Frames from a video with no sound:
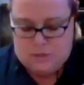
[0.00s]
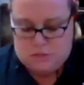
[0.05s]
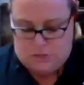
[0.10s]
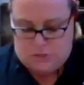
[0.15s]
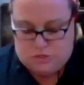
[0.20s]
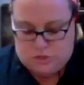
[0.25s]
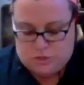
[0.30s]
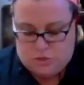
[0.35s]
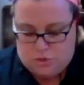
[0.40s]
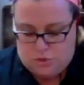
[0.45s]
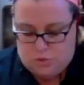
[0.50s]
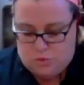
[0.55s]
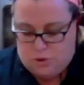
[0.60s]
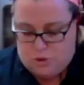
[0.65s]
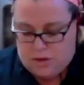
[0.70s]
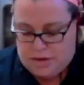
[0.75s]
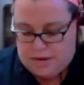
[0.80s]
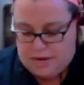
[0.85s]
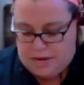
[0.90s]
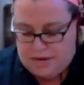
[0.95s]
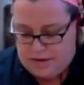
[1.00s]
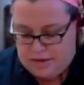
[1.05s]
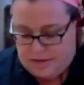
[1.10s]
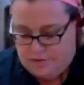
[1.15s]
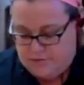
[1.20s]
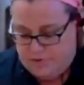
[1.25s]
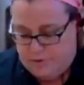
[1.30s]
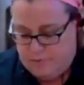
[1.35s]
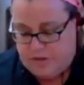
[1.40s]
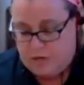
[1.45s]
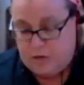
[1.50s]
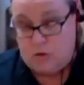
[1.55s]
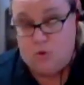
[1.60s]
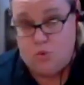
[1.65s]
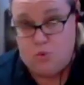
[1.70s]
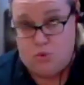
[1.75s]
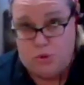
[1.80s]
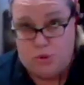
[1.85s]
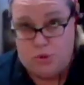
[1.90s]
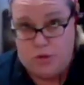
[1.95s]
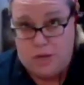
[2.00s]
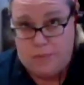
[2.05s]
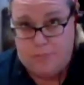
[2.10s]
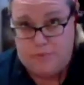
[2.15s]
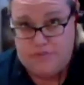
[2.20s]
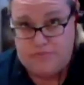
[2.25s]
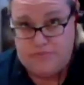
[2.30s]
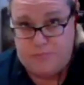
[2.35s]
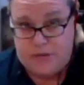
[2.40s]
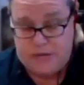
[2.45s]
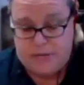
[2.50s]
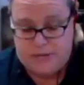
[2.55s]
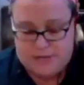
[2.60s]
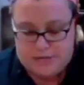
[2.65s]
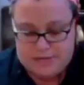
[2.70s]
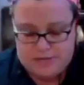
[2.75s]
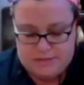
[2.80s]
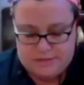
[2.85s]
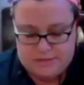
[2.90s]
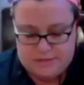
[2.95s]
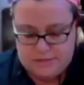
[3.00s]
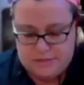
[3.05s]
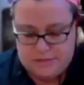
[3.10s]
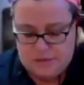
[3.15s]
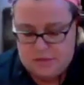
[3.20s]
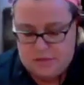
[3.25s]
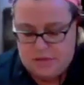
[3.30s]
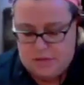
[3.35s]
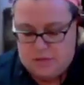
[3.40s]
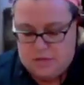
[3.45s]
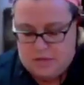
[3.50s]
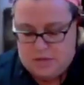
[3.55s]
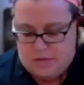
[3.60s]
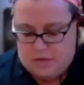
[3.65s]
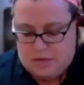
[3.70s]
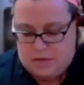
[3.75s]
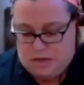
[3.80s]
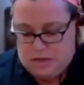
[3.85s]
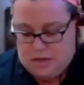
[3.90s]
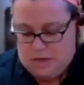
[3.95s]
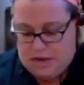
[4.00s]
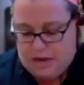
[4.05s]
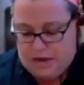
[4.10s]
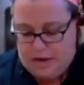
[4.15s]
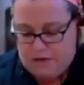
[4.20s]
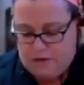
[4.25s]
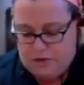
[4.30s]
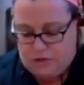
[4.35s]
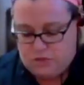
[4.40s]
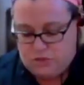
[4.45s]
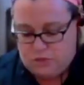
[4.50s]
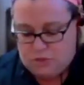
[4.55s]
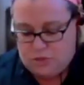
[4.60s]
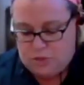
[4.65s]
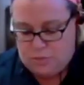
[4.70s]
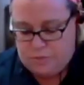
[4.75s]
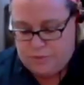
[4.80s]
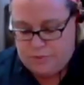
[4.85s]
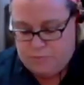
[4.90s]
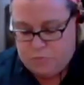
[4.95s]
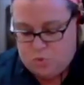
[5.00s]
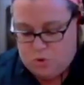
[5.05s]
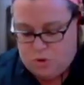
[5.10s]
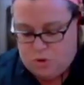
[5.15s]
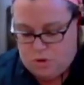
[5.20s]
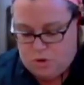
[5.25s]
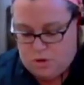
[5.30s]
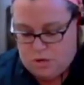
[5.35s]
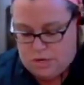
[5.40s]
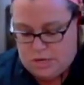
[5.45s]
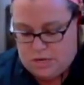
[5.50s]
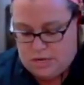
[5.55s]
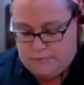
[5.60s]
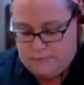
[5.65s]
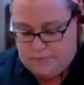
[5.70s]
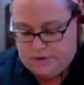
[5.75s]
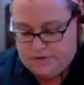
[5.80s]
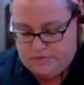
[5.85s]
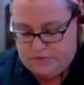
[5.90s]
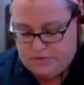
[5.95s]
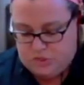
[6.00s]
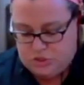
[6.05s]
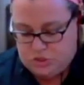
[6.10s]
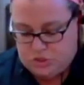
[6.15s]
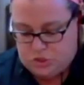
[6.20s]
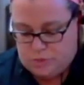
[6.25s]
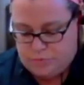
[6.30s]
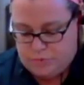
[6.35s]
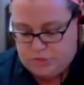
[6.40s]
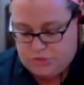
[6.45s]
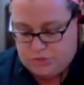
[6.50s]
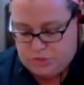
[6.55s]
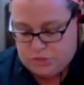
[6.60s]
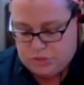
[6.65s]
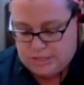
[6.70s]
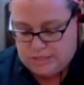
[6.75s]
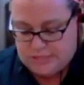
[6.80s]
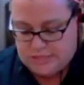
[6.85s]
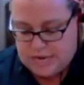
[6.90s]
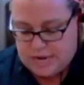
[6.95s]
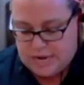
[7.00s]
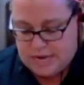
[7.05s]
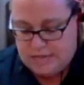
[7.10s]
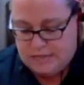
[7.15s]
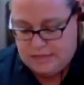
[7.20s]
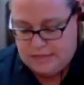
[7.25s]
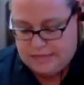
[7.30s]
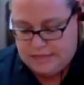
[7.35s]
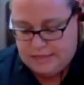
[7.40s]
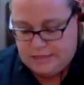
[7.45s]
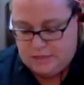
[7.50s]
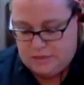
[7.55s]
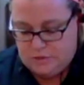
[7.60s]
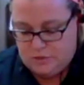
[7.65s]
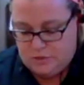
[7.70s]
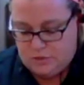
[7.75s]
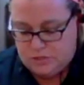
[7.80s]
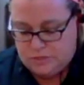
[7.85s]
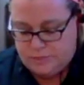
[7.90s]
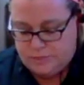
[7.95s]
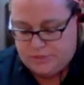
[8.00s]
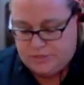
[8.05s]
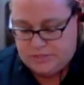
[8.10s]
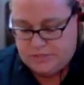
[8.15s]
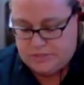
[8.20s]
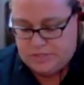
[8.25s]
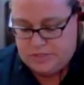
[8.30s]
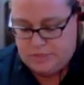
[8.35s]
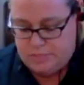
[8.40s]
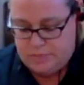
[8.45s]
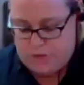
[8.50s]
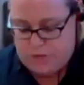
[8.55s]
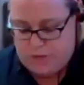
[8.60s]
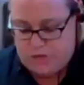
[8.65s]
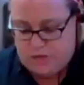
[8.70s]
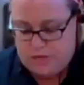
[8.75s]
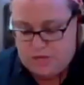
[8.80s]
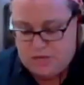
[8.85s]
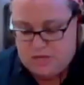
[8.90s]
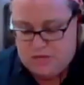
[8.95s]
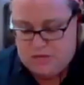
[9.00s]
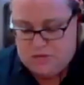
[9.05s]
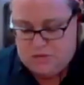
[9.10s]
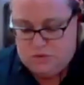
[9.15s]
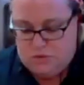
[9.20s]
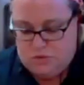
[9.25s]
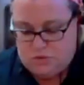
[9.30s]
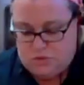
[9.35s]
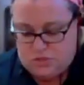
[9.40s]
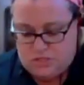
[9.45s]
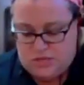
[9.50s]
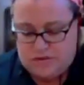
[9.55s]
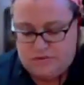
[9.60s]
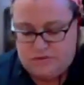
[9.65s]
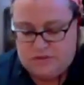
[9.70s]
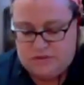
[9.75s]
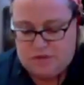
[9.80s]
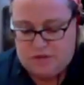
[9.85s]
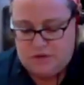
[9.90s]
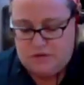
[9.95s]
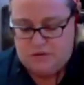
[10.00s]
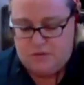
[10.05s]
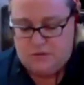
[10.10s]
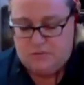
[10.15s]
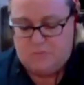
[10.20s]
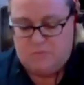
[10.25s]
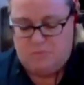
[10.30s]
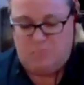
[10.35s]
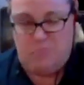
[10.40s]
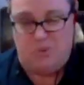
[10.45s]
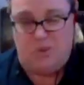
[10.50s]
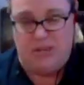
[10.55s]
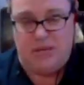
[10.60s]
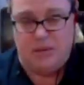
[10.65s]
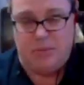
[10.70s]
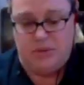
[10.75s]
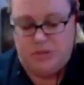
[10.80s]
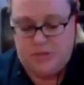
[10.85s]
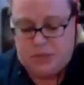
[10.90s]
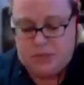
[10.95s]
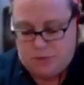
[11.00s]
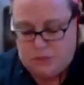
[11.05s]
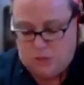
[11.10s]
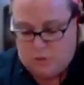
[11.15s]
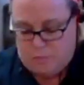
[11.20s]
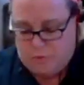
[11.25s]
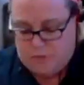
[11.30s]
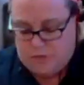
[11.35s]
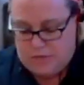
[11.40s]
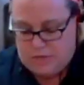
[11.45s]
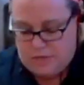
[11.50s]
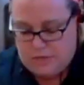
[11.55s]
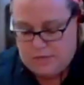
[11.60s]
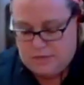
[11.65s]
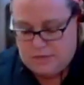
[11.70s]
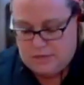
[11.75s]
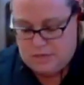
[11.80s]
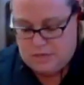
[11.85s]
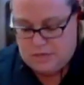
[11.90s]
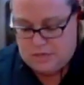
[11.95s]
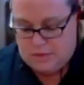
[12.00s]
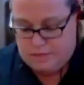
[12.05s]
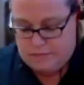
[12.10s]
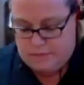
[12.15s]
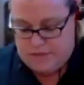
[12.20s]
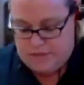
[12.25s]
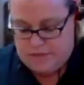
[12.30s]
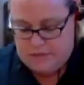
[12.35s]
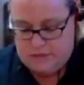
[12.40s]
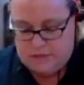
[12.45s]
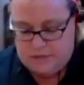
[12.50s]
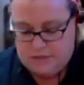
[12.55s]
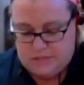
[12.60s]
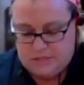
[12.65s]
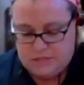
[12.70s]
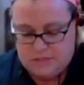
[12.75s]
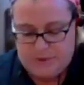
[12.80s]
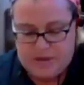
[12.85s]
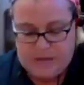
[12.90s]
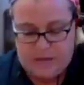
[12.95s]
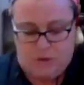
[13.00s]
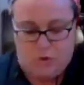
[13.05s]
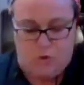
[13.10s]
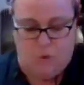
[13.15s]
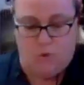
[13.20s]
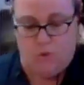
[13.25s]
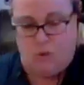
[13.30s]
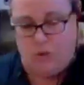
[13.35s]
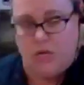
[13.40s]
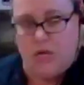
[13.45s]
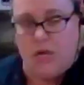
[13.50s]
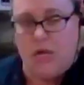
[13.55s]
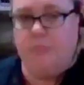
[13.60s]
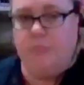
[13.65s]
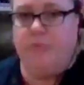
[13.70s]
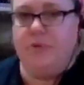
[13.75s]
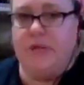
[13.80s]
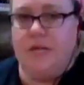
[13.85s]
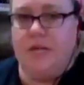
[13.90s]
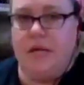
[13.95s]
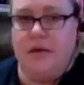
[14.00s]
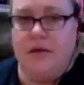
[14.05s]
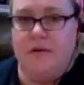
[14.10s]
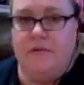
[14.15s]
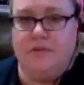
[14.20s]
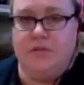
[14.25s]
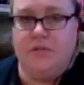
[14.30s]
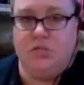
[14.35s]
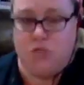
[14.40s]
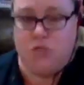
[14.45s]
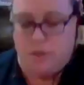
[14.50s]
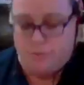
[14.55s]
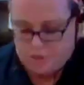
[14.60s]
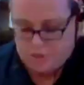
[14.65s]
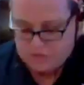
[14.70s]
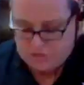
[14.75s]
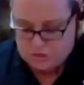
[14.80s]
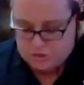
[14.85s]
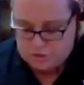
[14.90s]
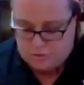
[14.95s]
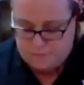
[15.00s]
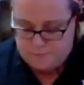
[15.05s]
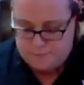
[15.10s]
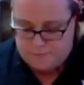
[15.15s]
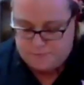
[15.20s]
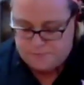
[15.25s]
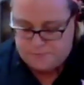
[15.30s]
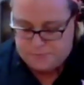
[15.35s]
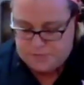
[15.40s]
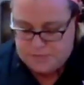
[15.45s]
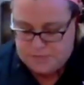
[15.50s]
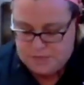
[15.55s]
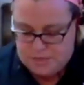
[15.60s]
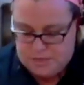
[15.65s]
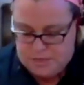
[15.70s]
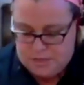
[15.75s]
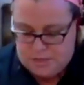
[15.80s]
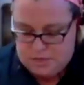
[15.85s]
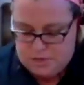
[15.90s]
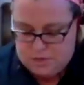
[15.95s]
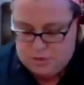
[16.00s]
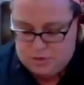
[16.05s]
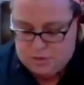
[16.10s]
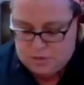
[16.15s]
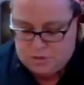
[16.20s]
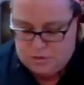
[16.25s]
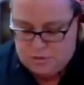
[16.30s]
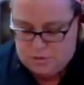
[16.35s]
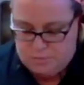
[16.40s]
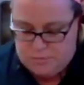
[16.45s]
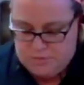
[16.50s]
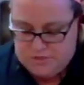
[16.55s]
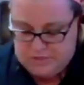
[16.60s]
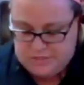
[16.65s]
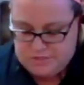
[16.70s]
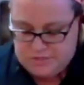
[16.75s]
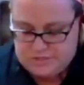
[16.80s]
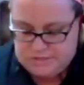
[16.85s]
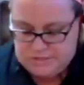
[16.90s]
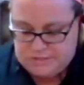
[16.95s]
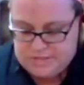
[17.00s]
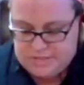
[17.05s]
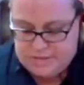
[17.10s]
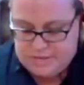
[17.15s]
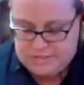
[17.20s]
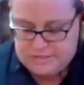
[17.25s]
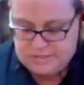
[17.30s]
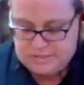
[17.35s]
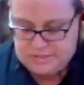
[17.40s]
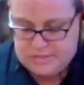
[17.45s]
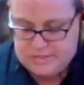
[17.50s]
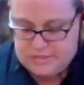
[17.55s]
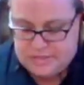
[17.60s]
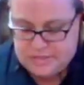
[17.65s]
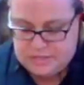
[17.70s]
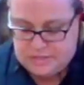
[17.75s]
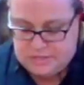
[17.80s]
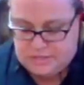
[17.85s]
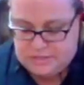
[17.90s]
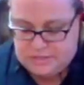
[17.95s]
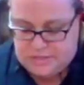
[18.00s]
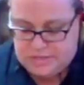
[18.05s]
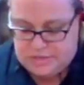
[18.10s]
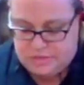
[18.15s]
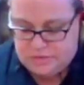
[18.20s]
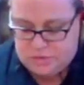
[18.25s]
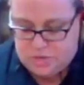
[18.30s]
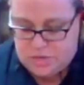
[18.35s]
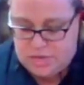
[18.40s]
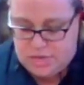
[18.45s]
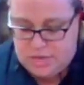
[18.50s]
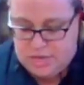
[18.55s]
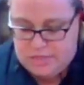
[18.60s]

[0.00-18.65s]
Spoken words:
So I have about 1/4 cup of mayonnaise. I use a little bit more of the Dijon mustard because I like it a little spicy, but you just have to kind of play with it a little bit. I think this is about 1/4 cup of Dijon mustard. And you're going to mix that together.